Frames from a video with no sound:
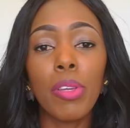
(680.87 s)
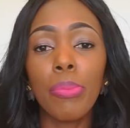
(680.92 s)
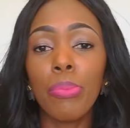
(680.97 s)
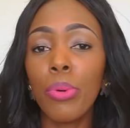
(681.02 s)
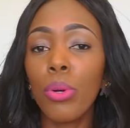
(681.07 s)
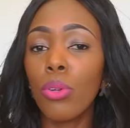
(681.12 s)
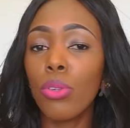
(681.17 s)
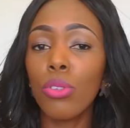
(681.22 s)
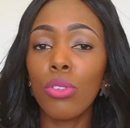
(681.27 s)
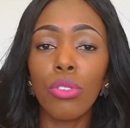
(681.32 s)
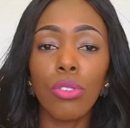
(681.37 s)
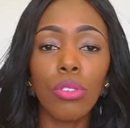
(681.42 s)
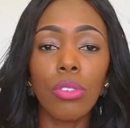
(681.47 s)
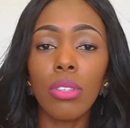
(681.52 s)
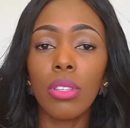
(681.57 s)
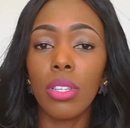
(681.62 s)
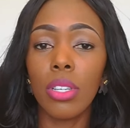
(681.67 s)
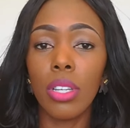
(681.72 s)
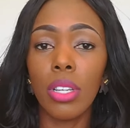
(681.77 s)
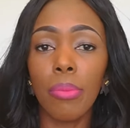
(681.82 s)
People
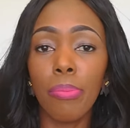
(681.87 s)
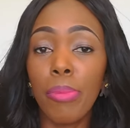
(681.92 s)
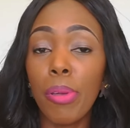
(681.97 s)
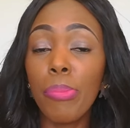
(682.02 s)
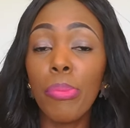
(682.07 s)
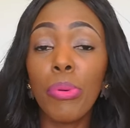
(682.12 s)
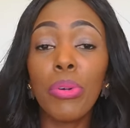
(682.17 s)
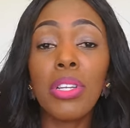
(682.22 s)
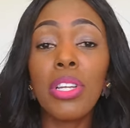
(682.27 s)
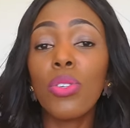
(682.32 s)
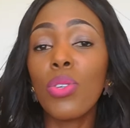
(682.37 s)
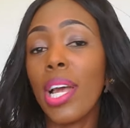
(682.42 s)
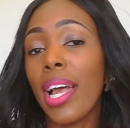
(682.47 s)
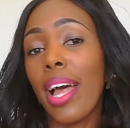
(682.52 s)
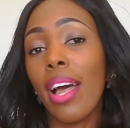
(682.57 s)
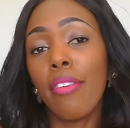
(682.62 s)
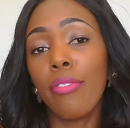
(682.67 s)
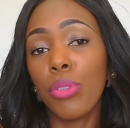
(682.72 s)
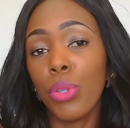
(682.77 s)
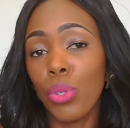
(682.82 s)
need to
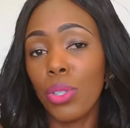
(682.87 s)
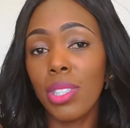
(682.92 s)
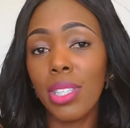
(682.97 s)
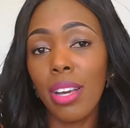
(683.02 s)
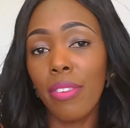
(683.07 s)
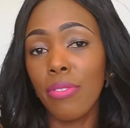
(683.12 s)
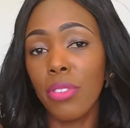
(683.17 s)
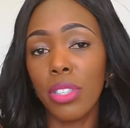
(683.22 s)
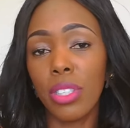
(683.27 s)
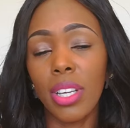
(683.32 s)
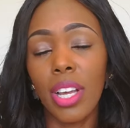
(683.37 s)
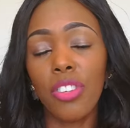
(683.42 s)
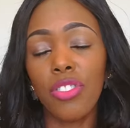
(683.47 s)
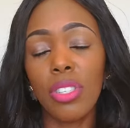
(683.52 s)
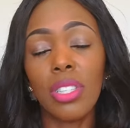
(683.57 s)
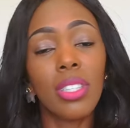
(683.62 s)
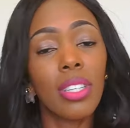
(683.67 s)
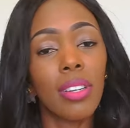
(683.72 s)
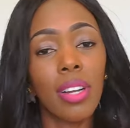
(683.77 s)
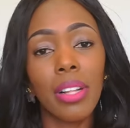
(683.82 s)
have those tough
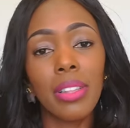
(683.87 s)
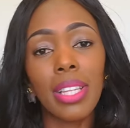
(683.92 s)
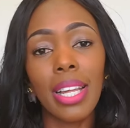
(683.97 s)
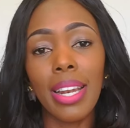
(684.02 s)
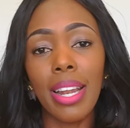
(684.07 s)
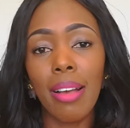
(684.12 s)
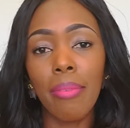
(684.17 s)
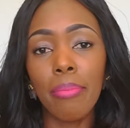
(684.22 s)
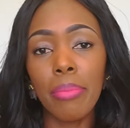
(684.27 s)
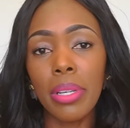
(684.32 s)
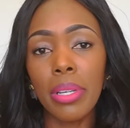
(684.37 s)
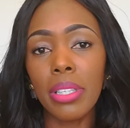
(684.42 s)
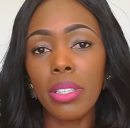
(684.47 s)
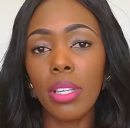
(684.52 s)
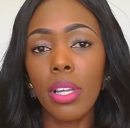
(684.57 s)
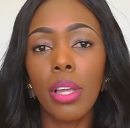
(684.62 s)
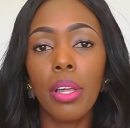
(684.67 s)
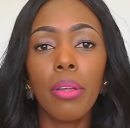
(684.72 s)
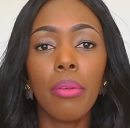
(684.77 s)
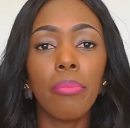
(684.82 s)
discussions around the
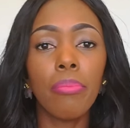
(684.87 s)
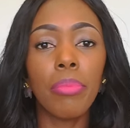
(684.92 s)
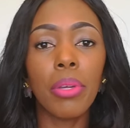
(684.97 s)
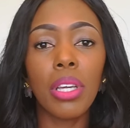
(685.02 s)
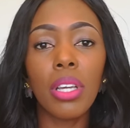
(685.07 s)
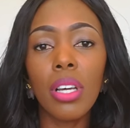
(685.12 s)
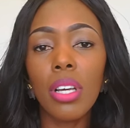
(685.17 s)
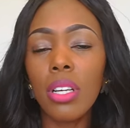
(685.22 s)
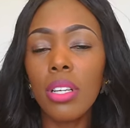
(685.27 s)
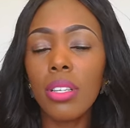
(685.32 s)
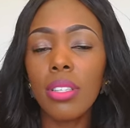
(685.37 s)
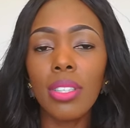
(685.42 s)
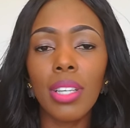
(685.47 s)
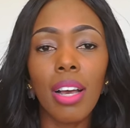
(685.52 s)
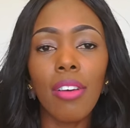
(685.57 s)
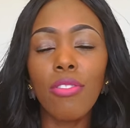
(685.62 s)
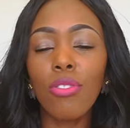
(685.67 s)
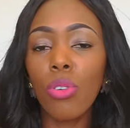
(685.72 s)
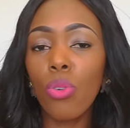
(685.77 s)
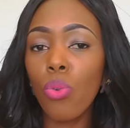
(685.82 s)
numbers, because
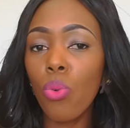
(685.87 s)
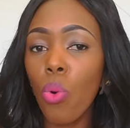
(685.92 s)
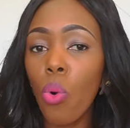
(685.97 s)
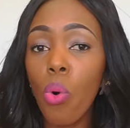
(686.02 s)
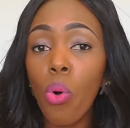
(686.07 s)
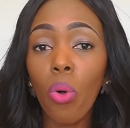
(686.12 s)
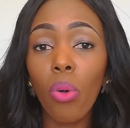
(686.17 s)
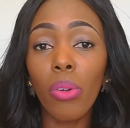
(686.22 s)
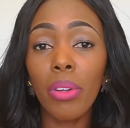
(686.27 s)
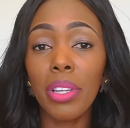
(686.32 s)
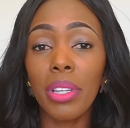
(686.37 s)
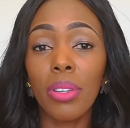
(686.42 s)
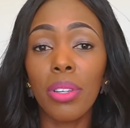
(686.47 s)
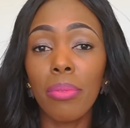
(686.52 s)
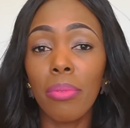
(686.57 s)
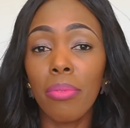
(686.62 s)
after all,